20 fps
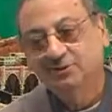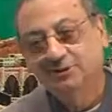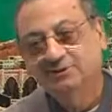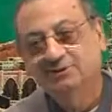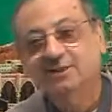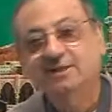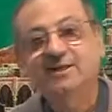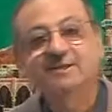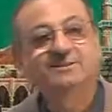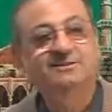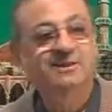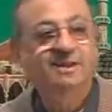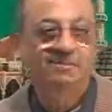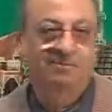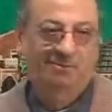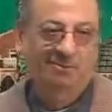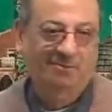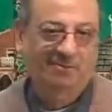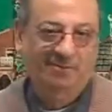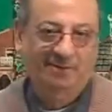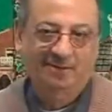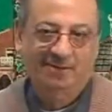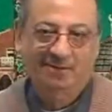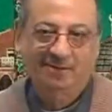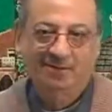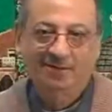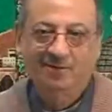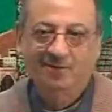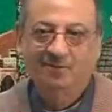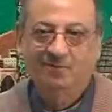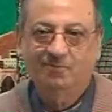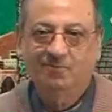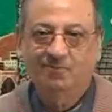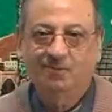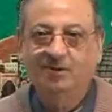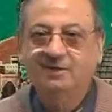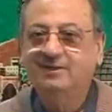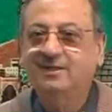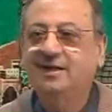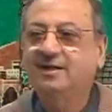is an example, brother.
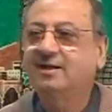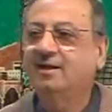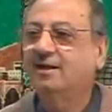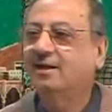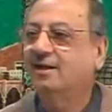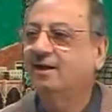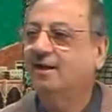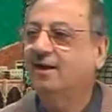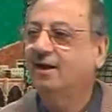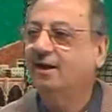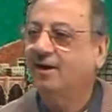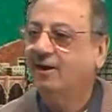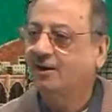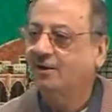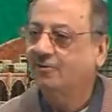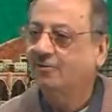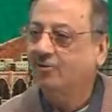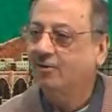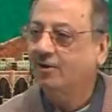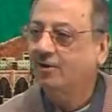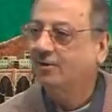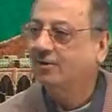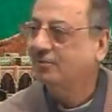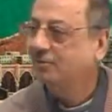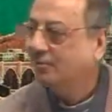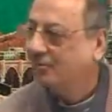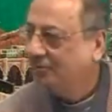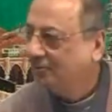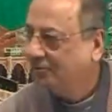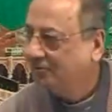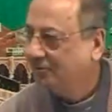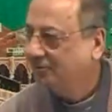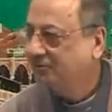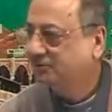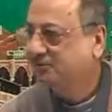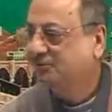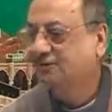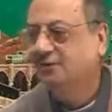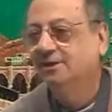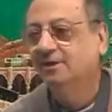What can a hard work
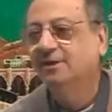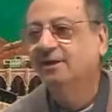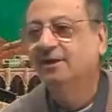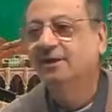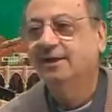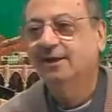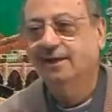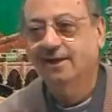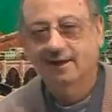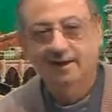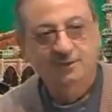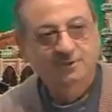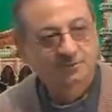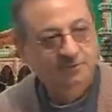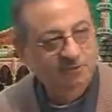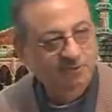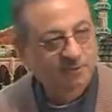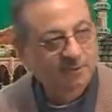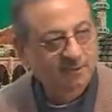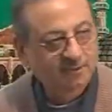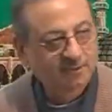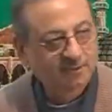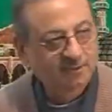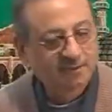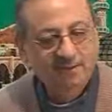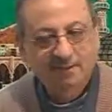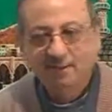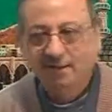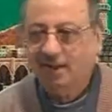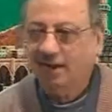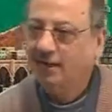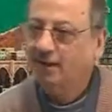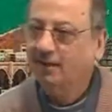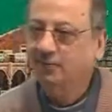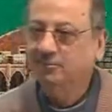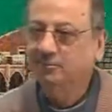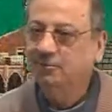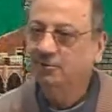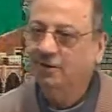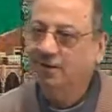produce in a student?
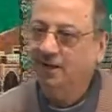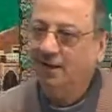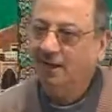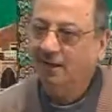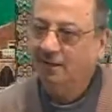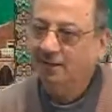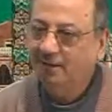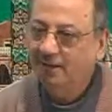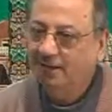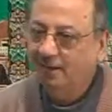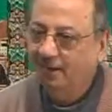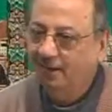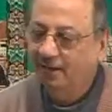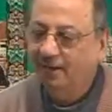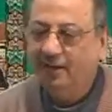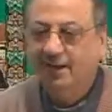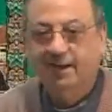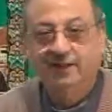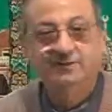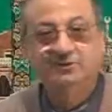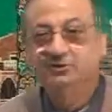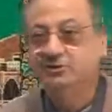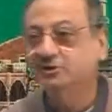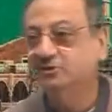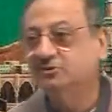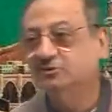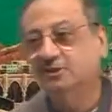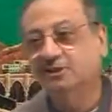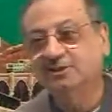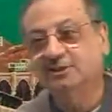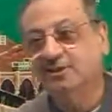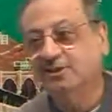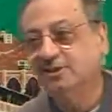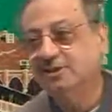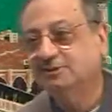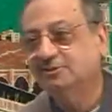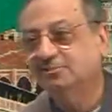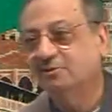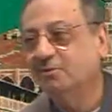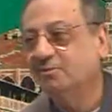Alhamdulillah. And she is the
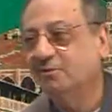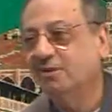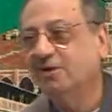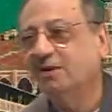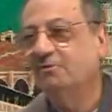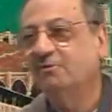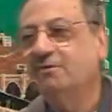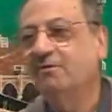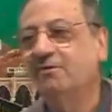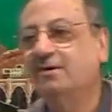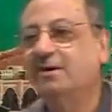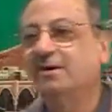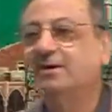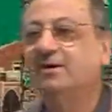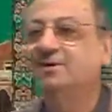youngest member of our